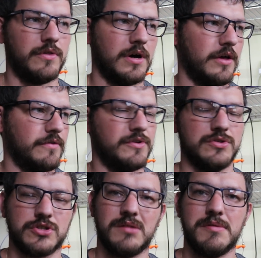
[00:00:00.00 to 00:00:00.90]
The other
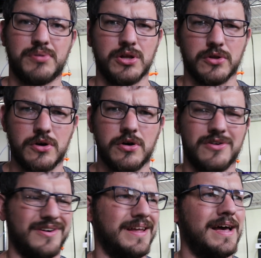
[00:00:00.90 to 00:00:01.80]
video is going to be pretty
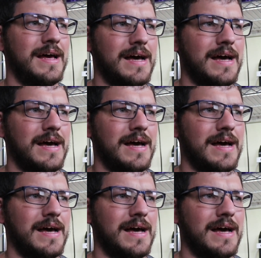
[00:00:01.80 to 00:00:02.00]
long on